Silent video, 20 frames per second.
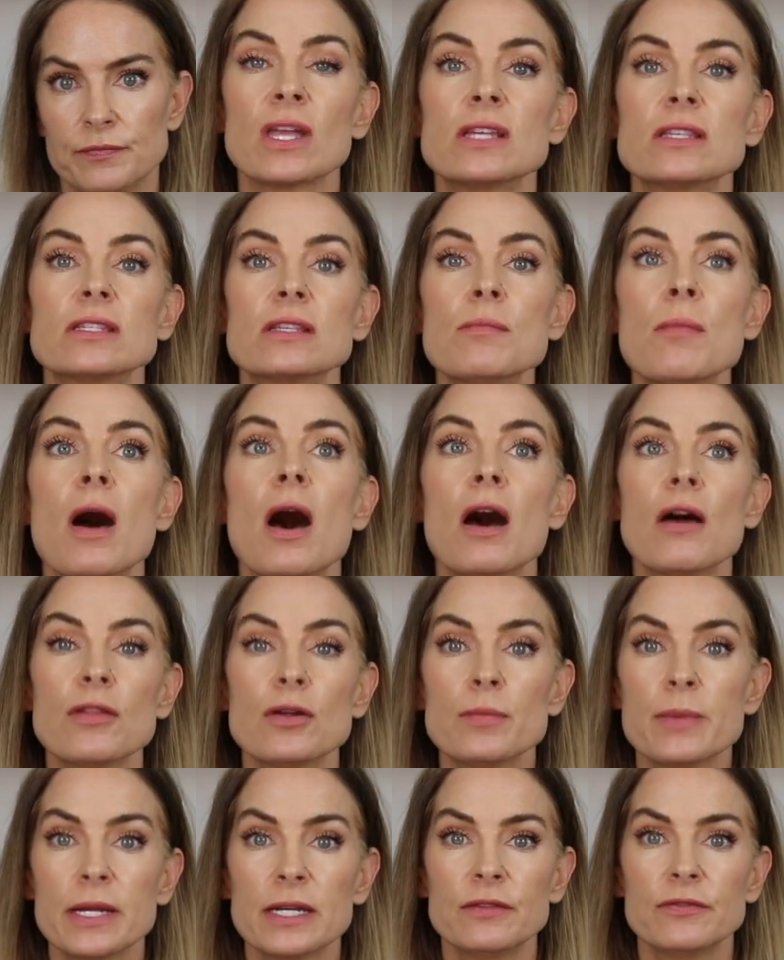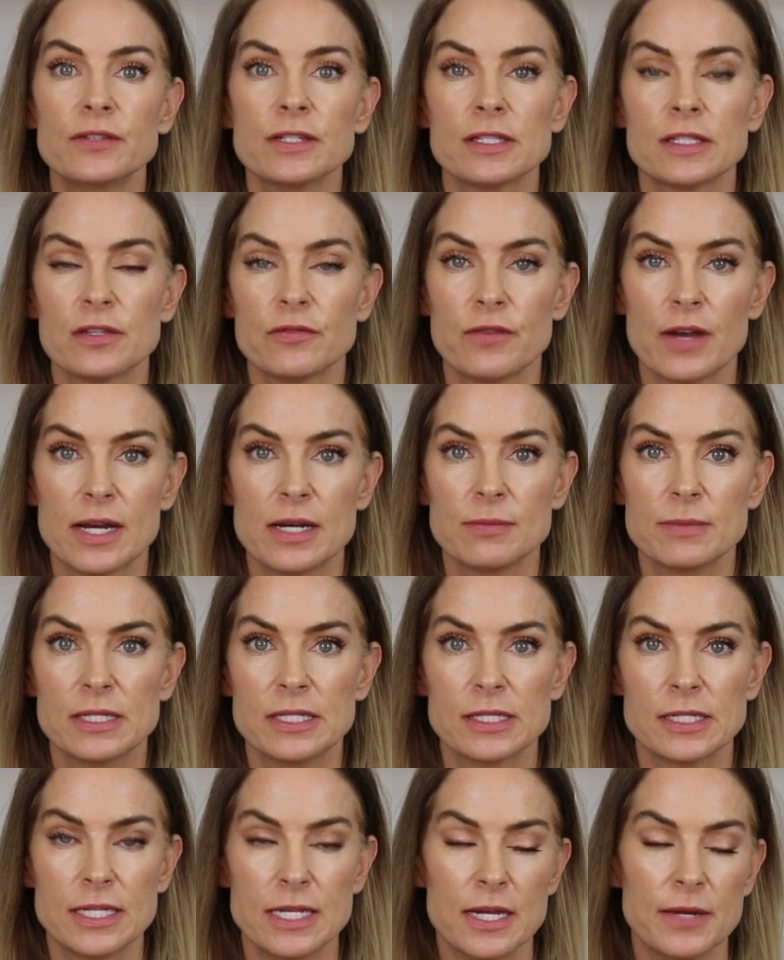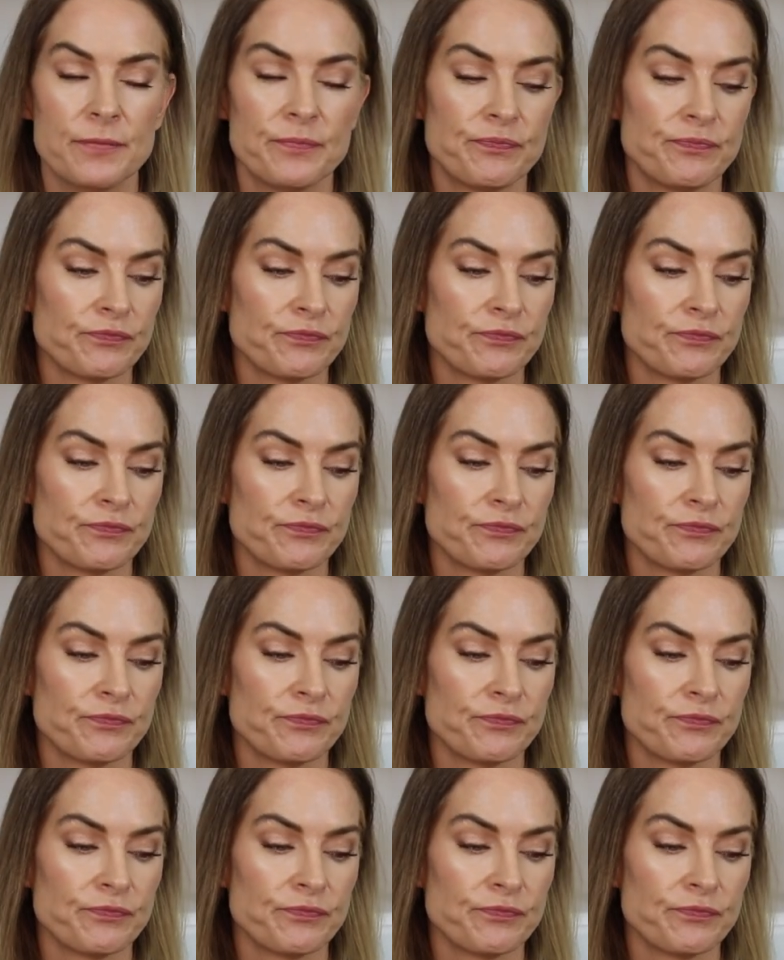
Some other benefits of vitamin C: